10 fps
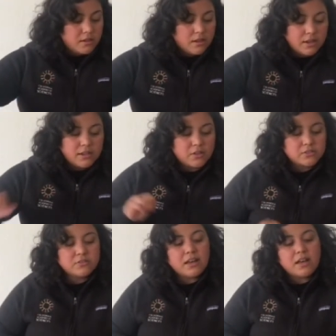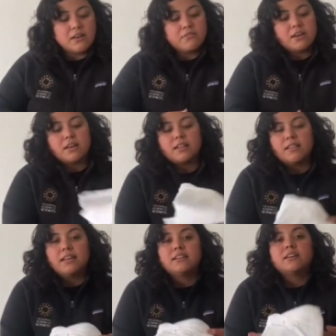I also have a
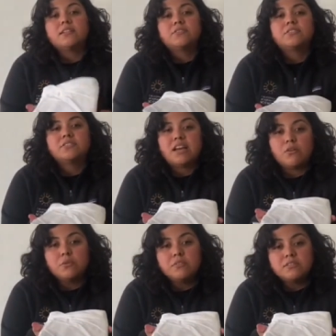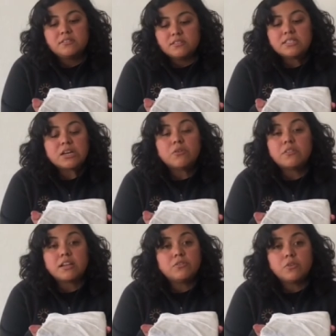light colored towel. This is a towel
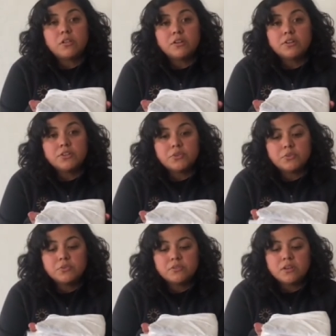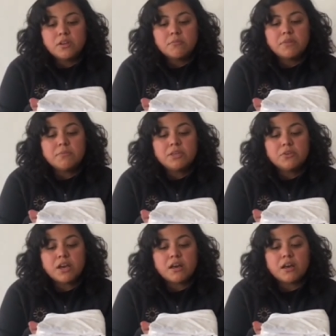that I no longer use. Maybe
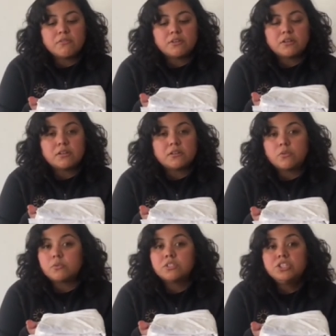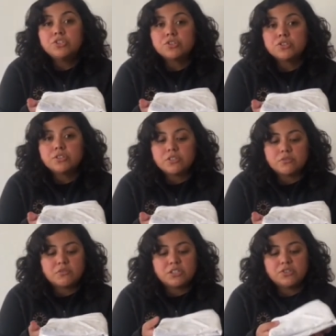you have an old t-shirt, an
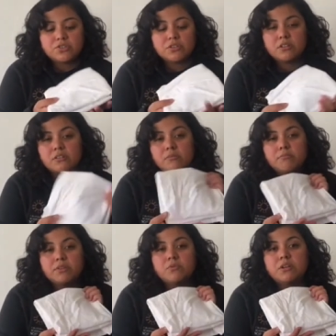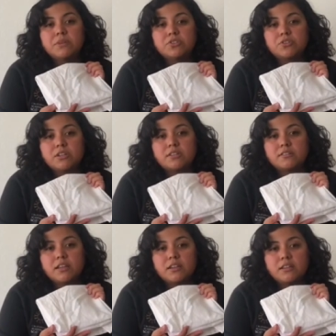old t-shirt, but you wanna make sure that it's
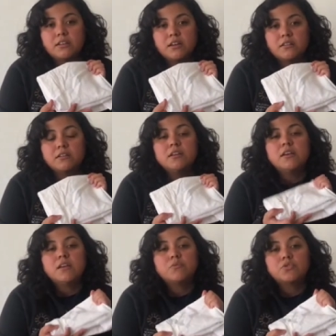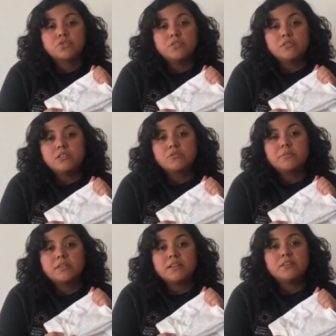light in color, and we'll show you a little
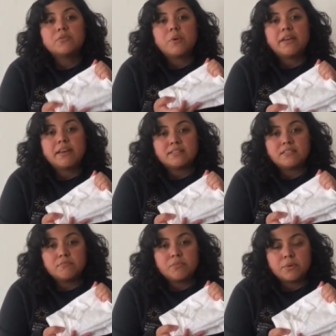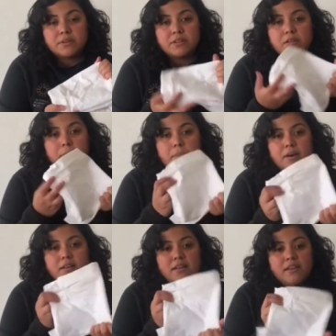bit later why that's important.
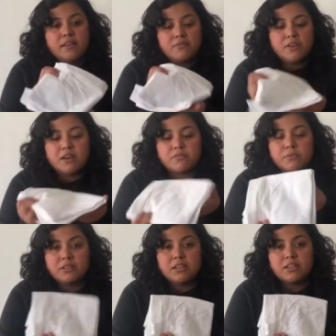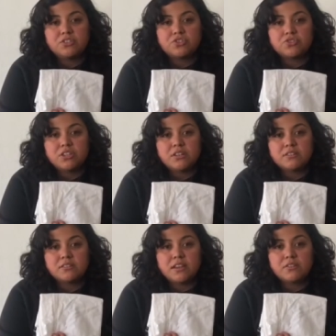But if you have a really nice tree
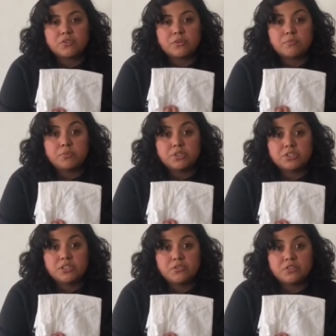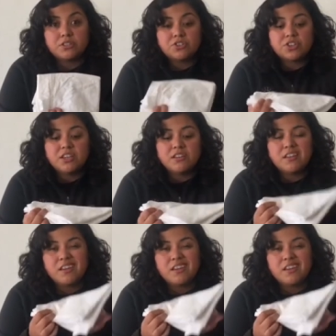outside or a bush that you can shake,